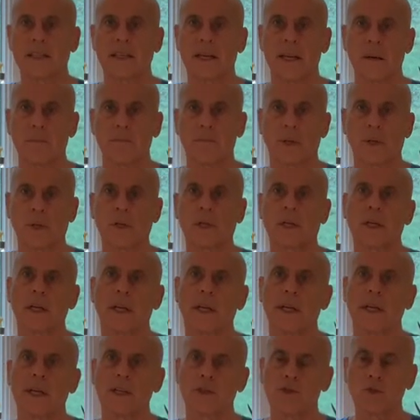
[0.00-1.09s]
Temple
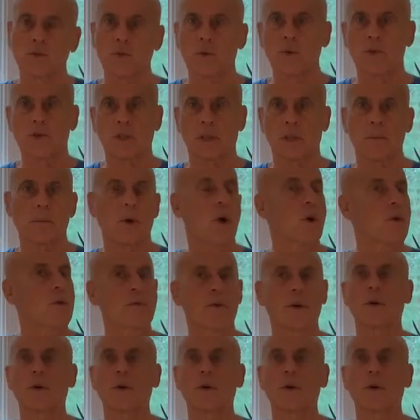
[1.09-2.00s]
in Jerusalem over